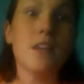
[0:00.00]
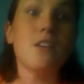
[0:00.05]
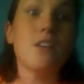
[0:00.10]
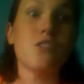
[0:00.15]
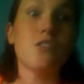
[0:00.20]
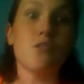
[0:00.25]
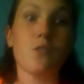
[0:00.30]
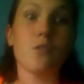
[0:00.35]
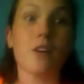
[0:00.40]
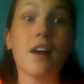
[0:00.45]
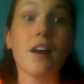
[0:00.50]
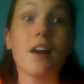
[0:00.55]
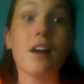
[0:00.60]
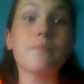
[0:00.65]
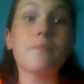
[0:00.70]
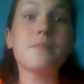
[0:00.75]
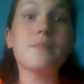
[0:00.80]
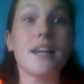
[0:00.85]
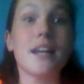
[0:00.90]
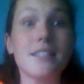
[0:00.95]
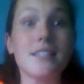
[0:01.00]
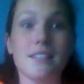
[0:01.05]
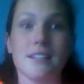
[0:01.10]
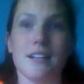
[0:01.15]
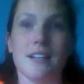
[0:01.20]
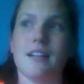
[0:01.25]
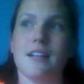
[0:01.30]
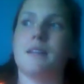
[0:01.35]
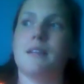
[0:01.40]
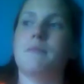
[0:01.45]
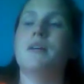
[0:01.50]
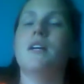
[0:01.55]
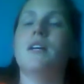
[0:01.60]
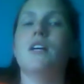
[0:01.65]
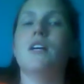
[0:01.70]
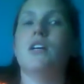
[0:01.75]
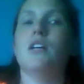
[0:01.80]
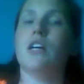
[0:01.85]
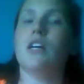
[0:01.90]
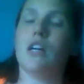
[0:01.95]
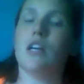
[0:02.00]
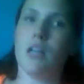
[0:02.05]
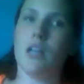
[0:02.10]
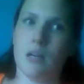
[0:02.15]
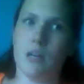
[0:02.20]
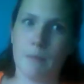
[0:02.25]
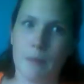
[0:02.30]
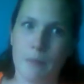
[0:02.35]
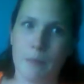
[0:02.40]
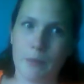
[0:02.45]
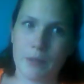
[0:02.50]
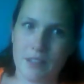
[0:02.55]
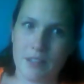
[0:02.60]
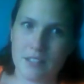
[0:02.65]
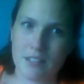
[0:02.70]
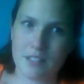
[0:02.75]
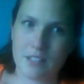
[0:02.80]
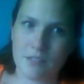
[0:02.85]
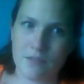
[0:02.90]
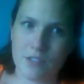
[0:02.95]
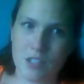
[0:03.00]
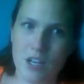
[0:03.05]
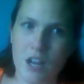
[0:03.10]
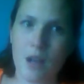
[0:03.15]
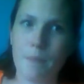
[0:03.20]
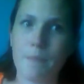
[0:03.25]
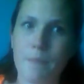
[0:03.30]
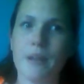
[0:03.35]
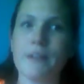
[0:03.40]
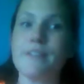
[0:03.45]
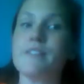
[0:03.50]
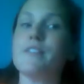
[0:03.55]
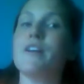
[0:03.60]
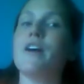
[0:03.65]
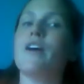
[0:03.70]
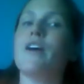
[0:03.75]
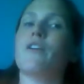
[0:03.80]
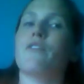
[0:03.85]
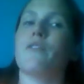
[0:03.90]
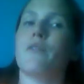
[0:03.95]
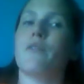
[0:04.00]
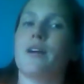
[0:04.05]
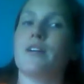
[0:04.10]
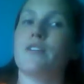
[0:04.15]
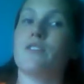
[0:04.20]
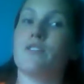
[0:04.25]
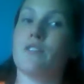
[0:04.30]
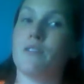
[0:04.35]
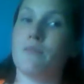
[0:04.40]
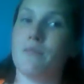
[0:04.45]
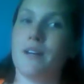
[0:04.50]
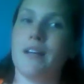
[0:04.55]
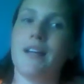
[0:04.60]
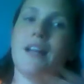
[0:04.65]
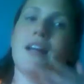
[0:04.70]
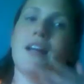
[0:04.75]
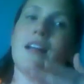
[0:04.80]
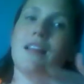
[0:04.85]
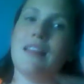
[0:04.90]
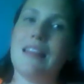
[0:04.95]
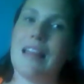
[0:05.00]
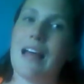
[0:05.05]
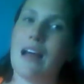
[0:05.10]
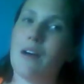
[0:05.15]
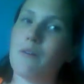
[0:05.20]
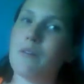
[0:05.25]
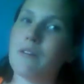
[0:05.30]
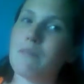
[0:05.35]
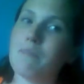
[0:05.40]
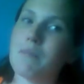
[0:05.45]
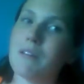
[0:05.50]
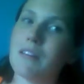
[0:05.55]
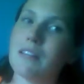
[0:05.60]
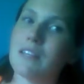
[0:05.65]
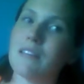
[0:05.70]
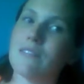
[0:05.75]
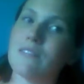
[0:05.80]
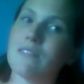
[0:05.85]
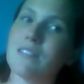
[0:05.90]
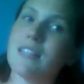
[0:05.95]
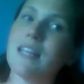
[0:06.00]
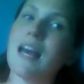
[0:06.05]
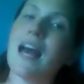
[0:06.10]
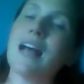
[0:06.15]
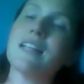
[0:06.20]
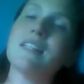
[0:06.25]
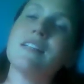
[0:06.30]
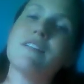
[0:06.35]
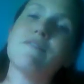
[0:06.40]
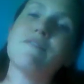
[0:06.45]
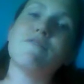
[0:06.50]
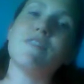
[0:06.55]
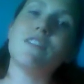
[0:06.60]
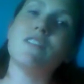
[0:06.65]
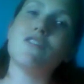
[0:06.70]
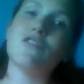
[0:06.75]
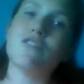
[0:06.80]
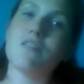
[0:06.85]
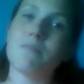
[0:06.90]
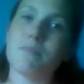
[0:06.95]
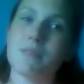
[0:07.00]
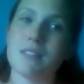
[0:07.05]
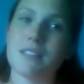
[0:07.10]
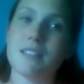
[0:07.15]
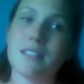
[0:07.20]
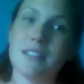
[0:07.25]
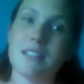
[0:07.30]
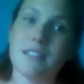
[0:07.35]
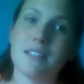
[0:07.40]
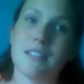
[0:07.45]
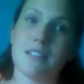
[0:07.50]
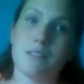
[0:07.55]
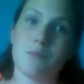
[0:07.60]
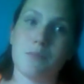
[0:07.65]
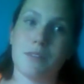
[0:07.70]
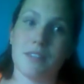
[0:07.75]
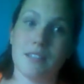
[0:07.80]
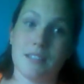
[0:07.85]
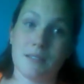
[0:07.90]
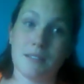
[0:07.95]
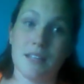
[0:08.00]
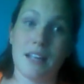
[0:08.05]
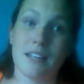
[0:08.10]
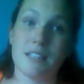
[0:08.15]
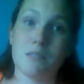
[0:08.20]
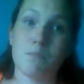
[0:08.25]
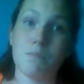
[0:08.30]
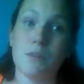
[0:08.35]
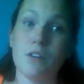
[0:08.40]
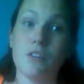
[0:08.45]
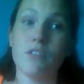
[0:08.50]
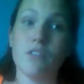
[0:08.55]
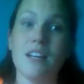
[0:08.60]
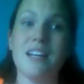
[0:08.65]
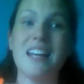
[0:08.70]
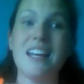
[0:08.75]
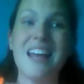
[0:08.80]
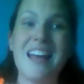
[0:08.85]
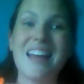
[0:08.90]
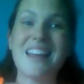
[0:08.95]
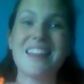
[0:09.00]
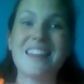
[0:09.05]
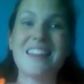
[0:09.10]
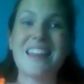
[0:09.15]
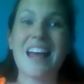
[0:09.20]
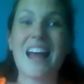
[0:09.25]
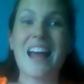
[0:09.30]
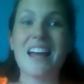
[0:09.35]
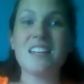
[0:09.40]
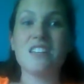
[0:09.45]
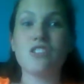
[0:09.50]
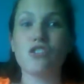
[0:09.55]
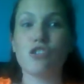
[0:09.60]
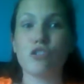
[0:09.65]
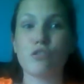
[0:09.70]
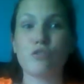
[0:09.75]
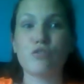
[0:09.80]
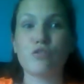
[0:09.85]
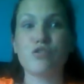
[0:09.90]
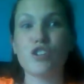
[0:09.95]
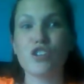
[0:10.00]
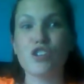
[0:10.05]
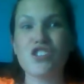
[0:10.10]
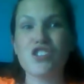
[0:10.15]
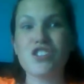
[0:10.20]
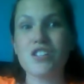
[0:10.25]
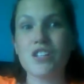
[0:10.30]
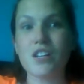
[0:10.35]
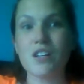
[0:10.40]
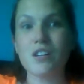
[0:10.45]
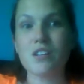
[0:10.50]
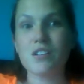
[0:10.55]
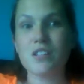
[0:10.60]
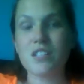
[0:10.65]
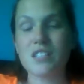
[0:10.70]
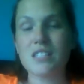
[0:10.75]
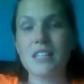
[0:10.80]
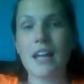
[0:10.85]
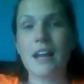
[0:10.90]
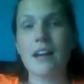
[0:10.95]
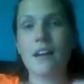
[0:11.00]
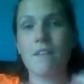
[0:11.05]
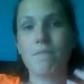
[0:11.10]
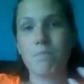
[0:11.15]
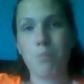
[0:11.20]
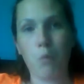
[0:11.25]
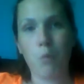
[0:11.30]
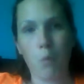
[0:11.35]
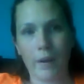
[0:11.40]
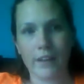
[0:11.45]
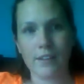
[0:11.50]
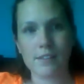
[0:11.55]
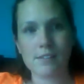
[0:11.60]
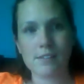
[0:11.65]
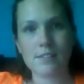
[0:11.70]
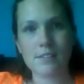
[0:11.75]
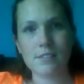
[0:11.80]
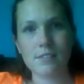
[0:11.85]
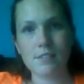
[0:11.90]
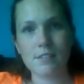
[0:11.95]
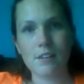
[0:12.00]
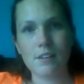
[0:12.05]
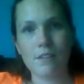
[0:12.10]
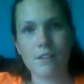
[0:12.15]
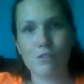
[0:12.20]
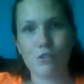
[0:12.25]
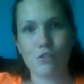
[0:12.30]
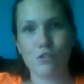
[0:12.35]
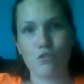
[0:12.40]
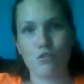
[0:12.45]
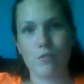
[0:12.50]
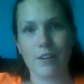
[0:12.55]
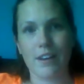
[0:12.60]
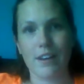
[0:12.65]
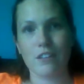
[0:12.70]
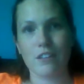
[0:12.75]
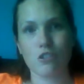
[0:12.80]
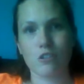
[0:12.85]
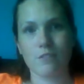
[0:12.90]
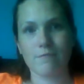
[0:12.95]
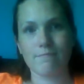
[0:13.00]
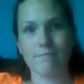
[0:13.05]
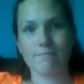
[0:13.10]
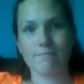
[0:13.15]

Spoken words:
So come test time, come up with a list of topics. Go ahead, start writing. Lowry believes that. Finish up the sentence with a nice period. That is your first set of points for your short answer.